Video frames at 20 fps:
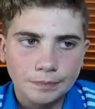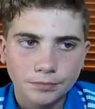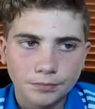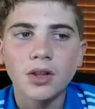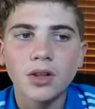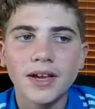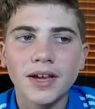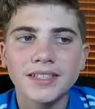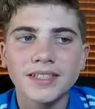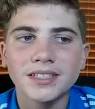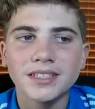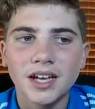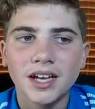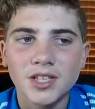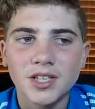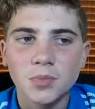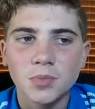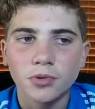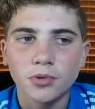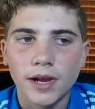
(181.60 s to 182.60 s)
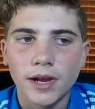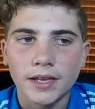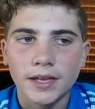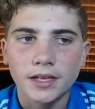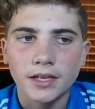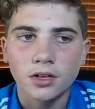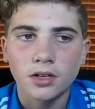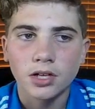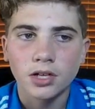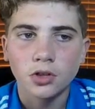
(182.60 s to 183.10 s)
If my line does
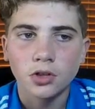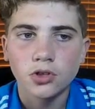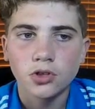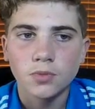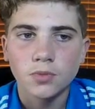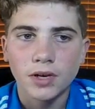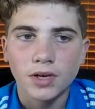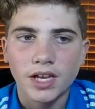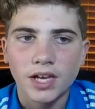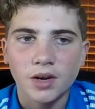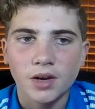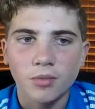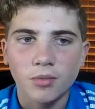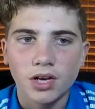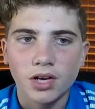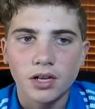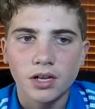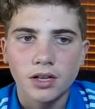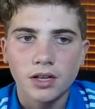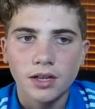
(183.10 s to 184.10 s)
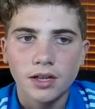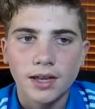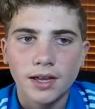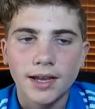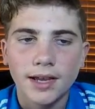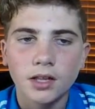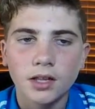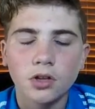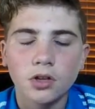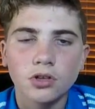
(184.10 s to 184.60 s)
break and I lose my camera,
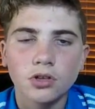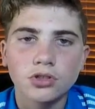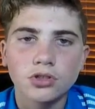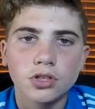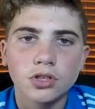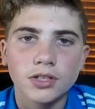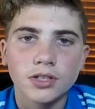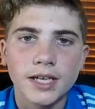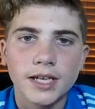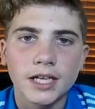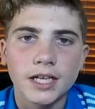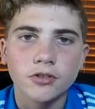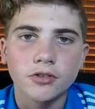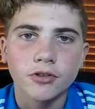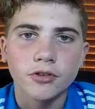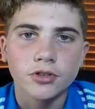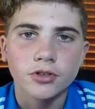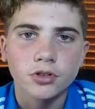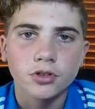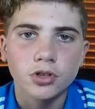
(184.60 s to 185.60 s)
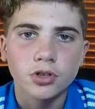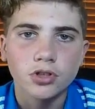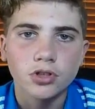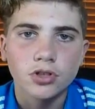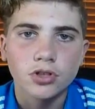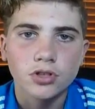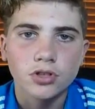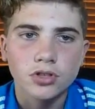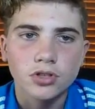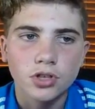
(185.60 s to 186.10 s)
how long should it take to return
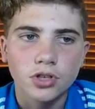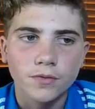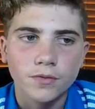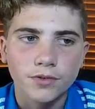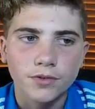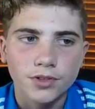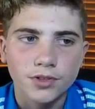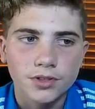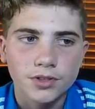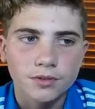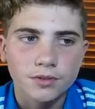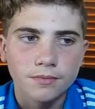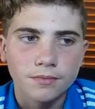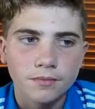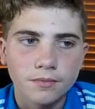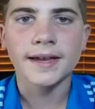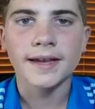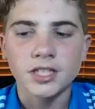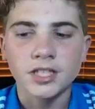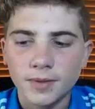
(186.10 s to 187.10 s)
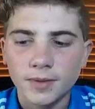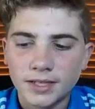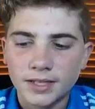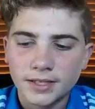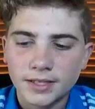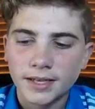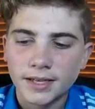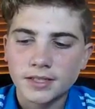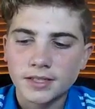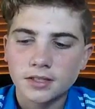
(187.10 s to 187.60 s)
to the surface? Okay, it's
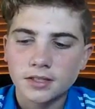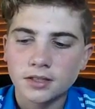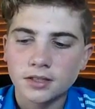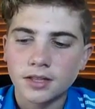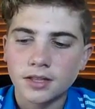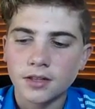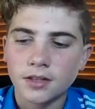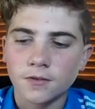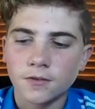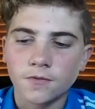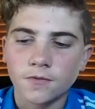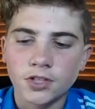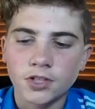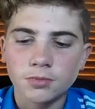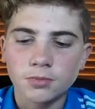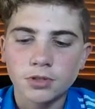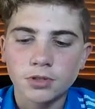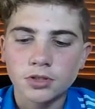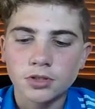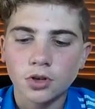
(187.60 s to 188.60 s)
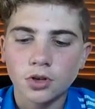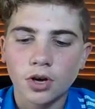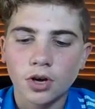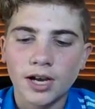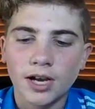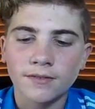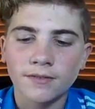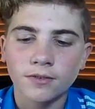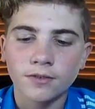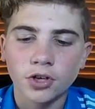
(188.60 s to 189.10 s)
been tested that the Fisherman's
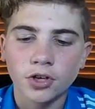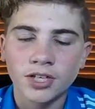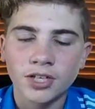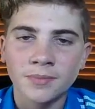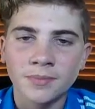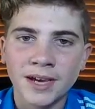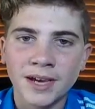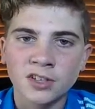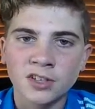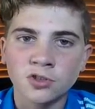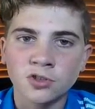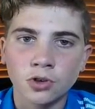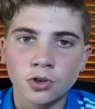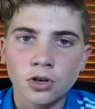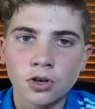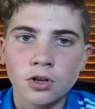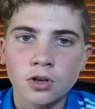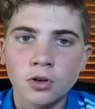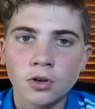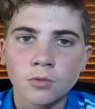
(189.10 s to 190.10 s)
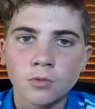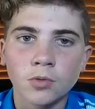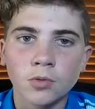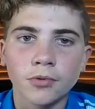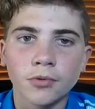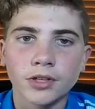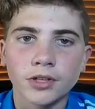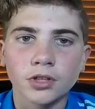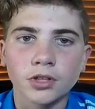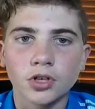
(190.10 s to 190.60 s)
Eye floaty back door will
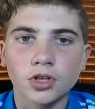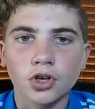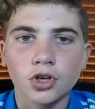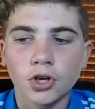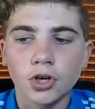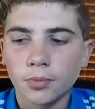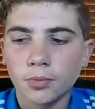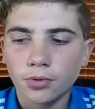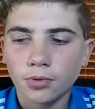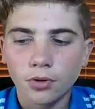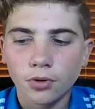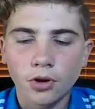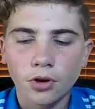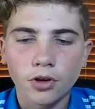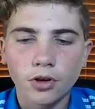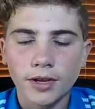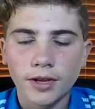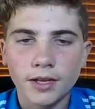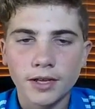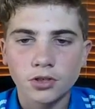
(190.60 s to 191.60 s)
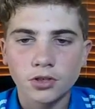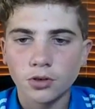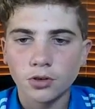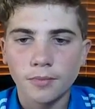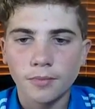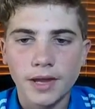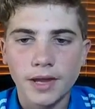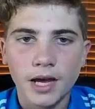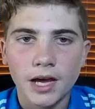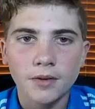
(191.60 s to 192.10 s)
bring the GoPro and your
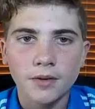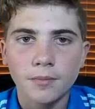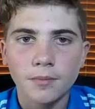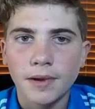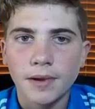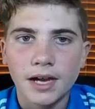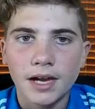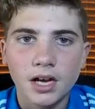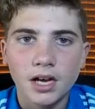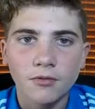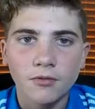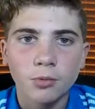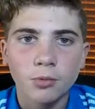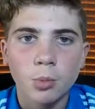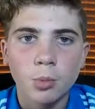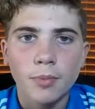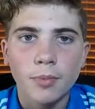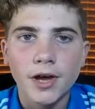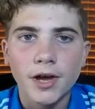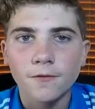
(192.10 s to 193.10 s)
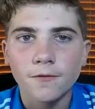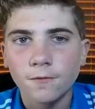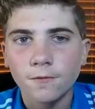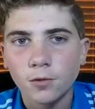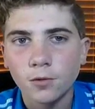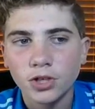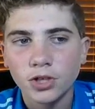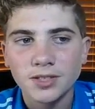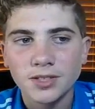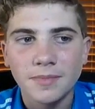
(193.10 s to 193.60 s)
mount back up from
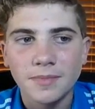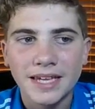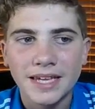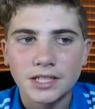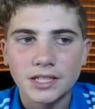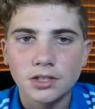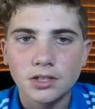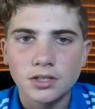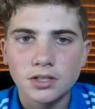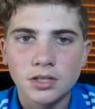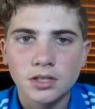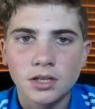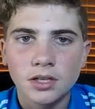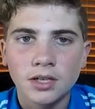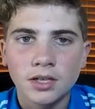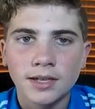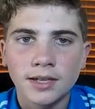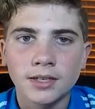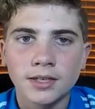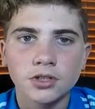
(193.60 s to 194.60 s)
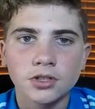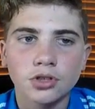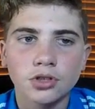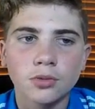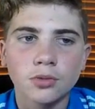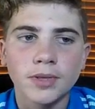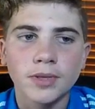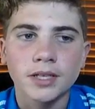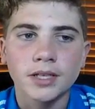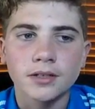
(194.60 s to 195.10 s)
about 40 meters in
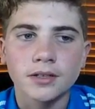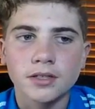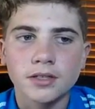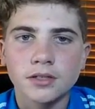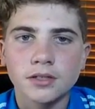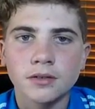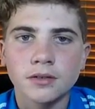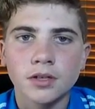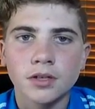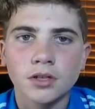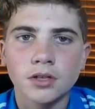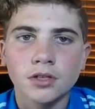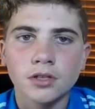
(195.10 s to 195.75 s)
2 minutes.